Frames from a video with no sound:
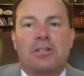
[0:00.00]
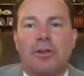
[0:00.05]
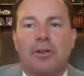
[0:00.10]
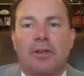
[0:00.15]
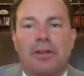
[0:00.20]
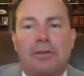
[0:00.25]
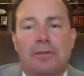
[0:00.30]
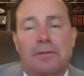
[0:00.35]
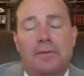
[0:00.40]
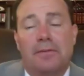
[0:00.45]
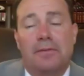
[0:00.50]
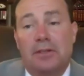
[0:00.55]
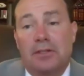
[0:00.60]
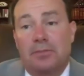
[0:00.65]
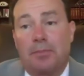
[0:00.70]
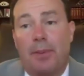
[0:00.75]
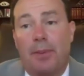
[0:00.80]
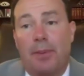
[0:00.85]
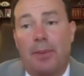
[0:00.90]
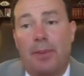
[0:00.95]
So
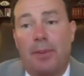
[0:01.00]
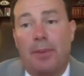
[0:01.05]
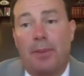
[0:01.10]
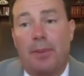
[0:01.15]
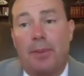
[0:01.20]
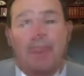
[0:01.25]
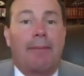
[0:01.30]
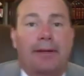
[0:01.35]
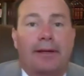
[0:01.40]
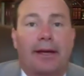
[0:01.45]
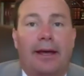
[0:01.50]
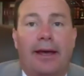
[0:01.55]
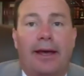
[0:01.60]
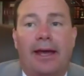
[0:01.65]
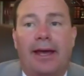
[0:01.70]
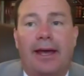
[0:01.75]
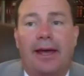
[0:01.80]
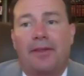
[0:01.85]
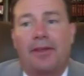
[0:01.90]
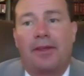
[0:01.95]
this pandemic
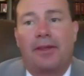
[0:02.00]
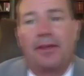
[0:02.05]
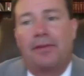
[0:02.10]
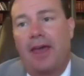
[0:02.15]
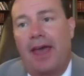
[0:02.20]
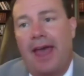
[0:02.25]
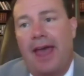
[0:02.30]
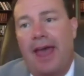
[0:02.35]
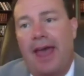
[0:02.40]
and the